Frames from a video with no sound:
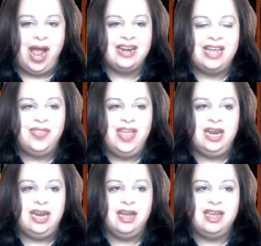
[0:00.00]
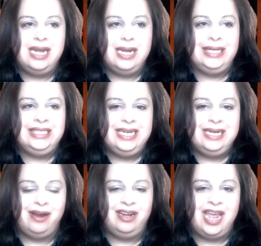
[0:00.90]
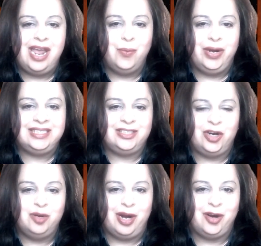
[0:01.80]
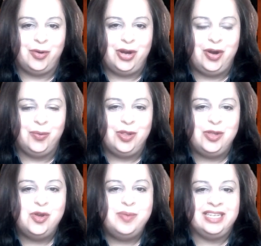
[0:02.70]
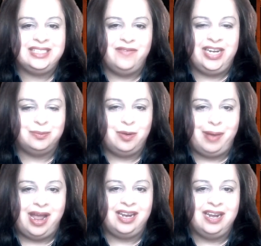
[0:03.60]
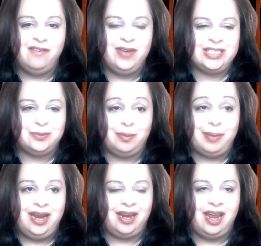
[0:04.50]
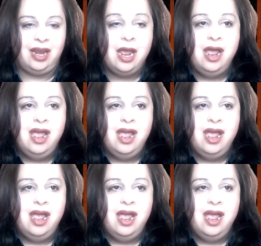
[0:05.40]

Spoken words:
And I think in 1998, when I started my career with UBS Investment Bank and investment banking,